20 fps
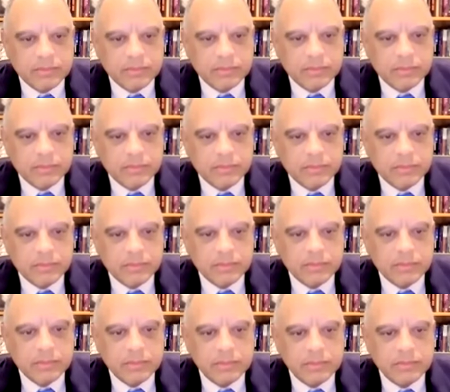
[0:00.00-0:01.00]

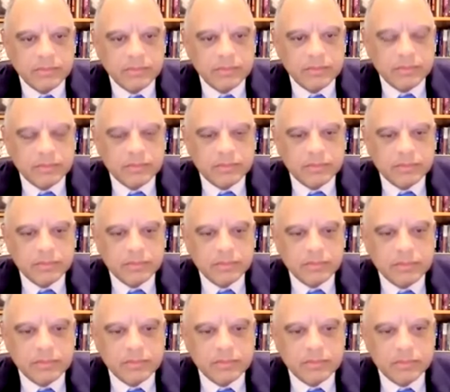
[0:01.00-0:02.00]

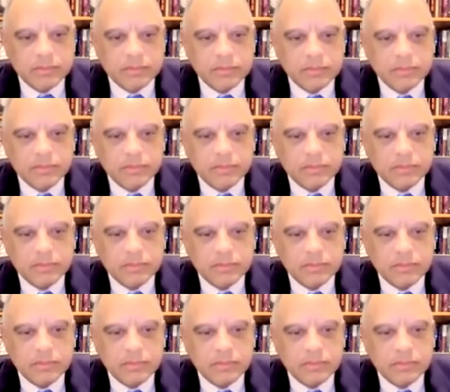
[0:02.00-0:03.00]

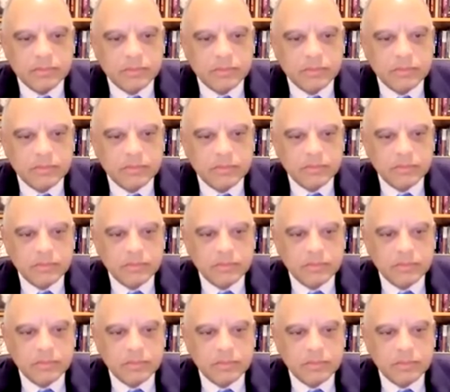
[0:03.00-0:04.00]

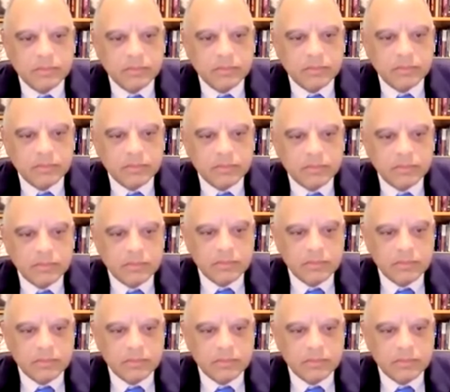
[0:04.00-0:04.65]
The person shown says nothing.